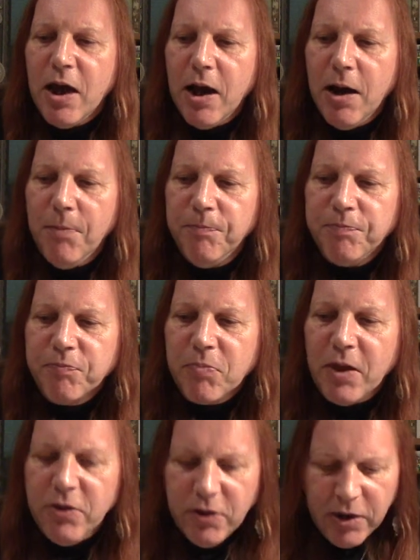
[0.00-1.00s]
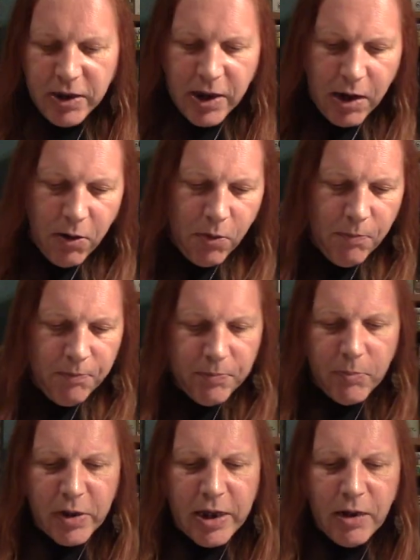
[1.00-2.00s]
Um, the uh,
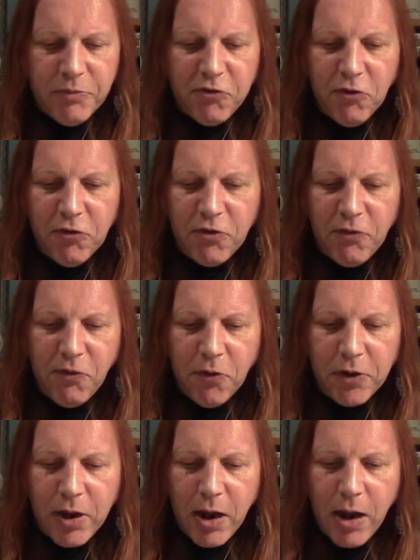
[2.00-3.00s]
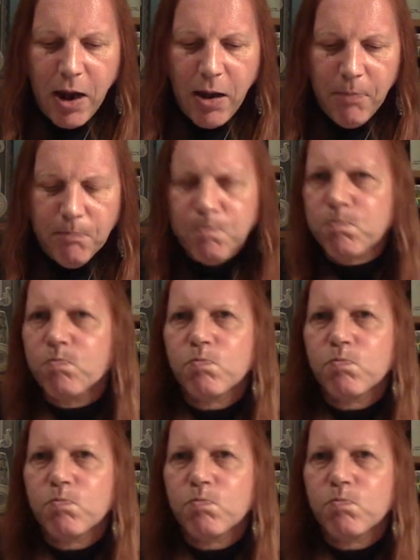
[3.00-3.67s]
Mackillop's Choice Laphroaig, um